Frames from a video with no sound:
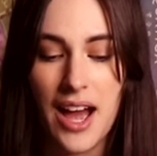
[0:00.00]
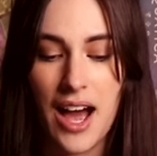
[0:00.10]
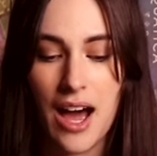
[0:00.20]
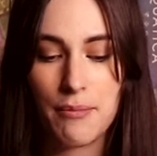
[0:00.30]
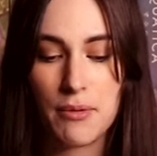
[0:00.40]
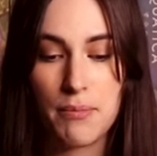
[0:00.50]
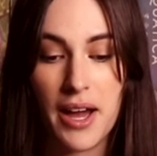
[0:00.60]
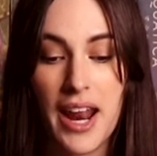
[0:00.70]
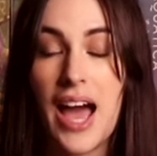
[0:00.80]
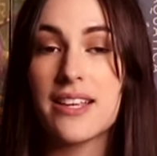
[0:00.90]

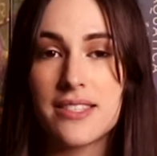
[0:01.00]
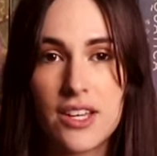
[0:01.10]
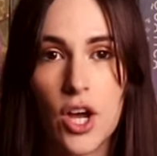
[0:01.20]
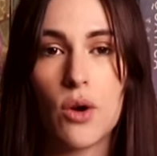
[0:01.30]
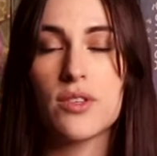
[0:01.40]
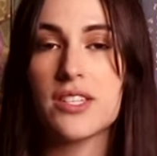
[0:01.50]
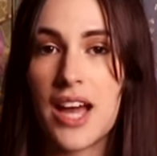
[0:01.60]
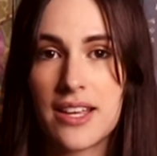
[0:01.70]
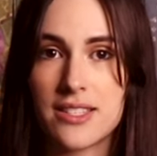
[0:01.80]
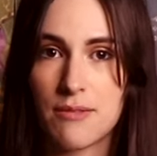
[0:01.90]
But as the ghost,
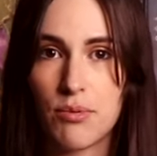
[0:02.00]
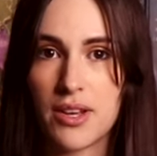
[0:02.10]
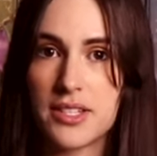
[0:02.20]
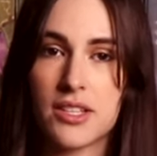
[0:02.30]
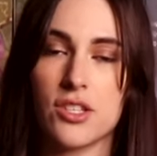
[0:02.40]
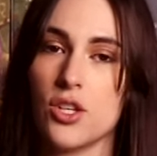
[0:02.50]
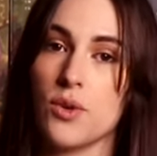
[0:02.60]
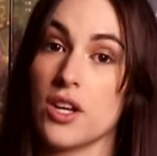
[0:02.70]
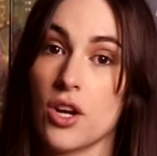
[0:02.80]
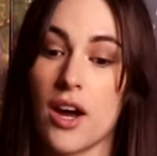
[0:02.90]
as the presence, you
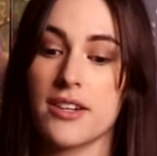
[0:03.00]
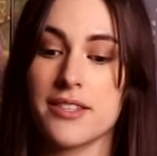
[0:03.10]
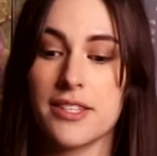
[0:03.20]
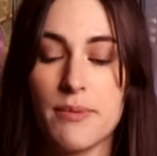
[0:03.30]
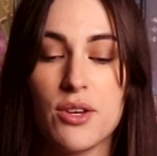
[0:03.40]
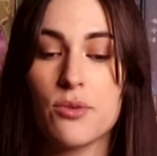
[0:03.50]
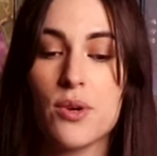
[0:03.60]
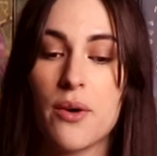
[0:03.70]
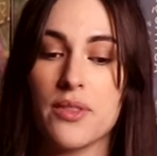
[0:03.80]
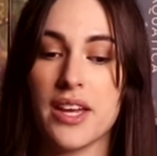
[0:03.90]
cannot speak
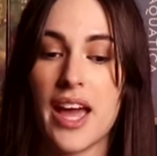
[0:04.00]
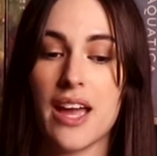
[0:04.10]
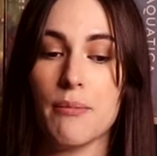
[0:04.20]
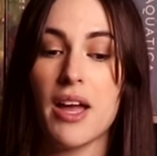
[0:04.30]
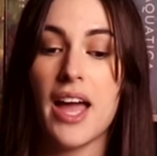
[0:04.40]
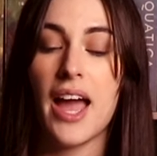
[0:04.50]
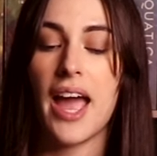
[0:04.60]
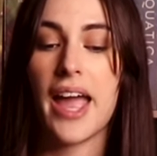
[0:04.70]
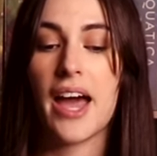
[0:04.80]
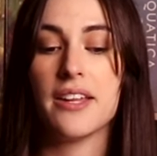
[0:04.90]
throughout the game.
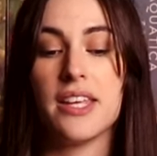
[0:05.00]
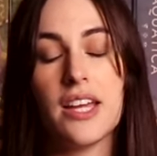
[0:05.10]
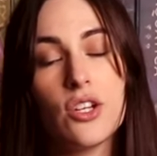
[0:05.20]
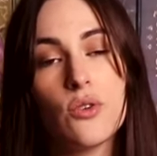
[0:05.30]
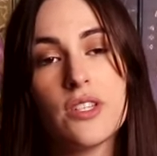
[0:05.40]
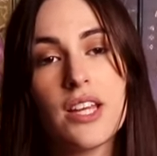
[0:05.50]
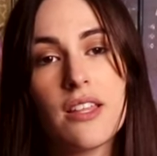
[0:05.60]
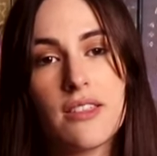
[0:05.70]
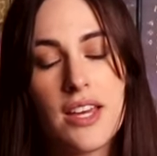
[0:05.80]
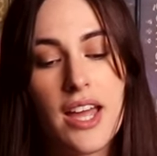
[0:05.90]
And the
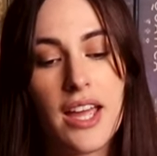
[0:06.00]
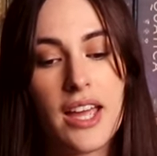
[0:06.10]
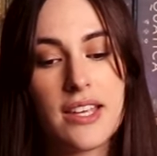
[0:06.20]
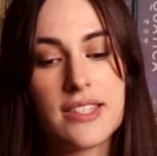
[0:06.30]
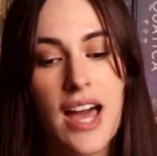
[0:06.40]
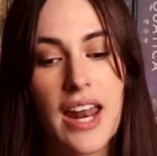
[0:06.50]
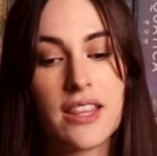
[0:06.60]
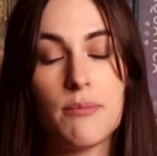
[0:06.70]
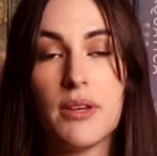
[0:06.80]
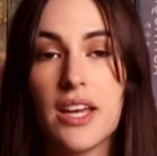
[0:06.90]
interesting thing is that at
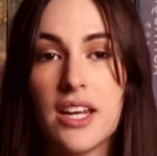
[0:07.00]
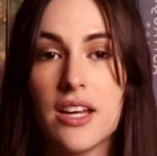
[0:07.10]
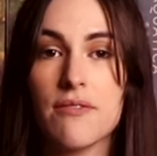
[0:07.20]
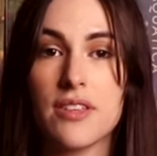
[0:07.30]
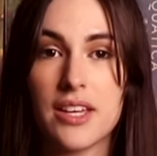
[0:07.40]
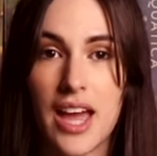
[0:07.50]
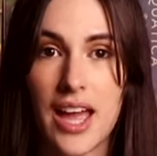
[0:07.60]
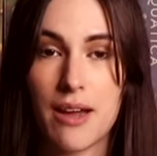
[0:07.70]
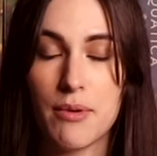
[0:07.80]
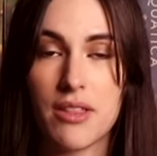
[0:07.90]
the beginning of the
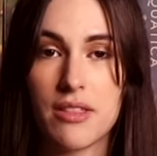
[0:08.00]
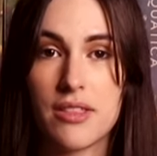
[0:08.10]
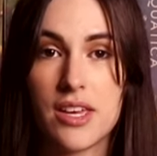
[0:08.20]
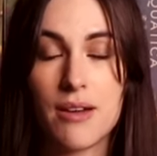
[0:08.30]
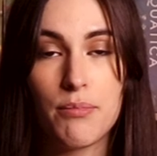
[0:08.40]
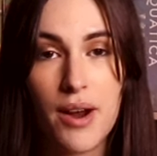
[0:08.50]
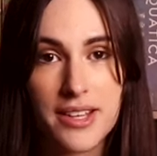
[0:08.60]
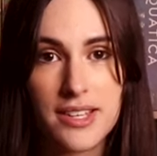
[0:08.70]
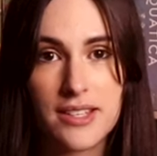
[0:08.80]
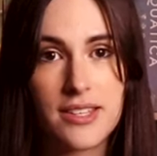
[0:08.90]
game, the
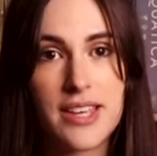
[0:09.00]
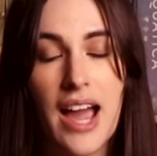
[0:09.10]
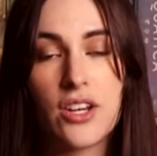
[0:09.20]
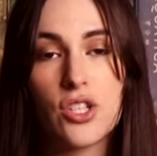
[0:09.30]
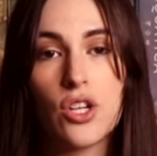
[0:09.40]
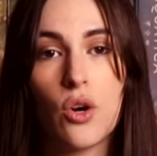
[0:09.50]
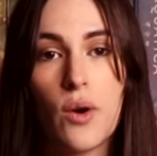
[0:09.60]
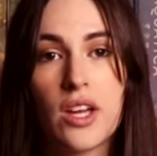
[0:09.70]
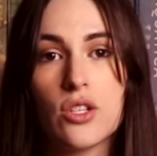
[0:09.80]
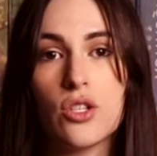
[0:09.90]
presence is actually
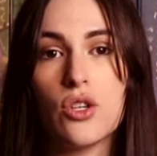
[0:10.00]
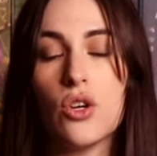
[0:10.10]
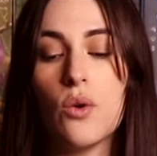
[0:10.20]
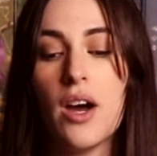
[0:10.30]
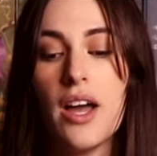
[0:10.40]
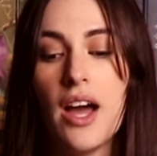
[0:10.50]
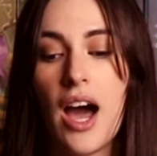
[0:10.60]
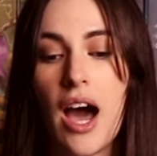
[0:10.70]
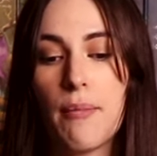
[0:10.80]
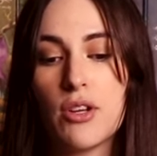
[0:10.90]
going to
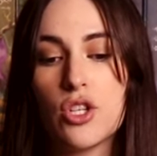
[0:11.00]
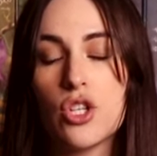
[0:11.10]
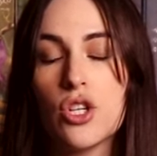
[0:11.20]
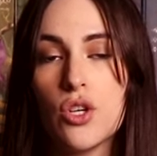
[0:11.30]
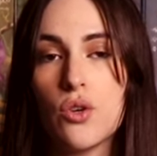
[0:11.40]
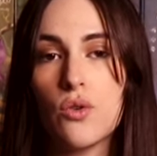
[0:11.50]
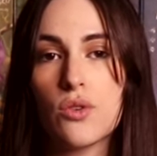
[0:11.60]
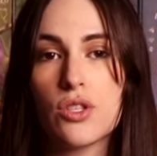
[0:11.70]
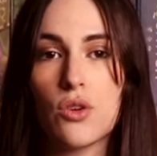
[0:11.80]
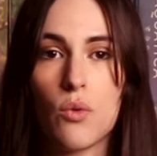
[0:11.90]

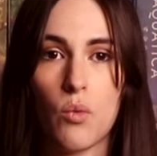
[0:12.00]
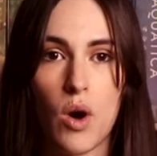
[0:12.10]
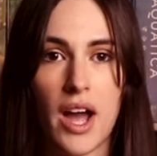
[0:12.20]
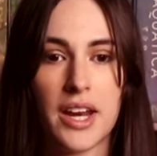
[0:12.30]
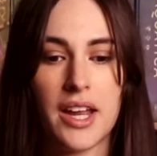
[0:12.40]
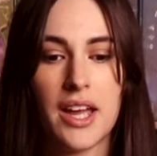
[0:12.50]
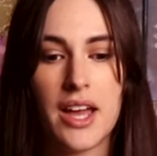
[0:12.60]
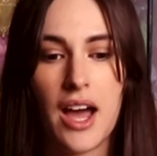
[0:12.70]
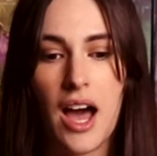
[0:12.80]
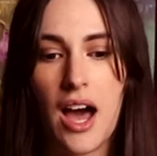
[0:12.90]
choose one
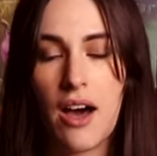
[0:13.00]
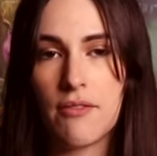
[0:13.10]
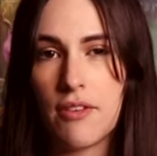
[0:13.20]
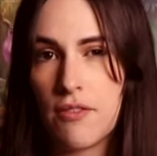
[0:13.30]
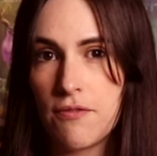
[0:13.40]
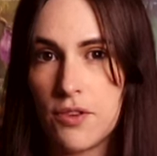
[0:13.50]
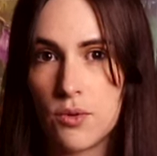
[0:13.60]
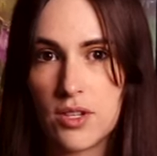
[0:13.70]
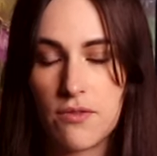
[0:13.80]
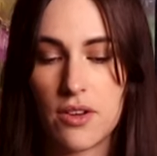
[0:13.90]
of a
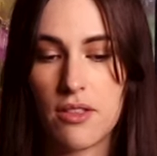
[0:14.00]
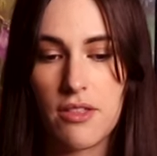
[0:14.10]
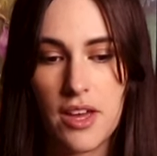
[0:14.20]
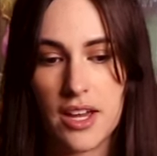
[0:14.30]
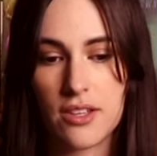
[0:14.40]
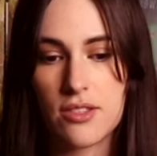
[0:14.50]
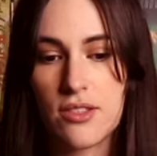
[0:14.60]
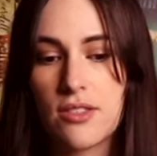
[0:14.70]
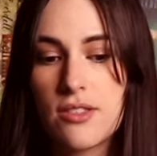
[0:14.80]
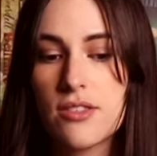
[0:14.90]
few different
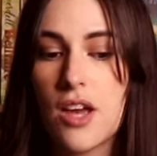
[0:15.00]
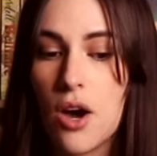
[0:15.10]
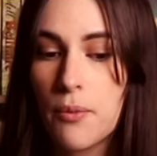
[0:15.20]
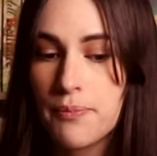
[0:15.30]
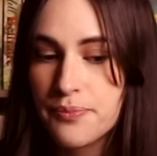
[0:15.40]
things. So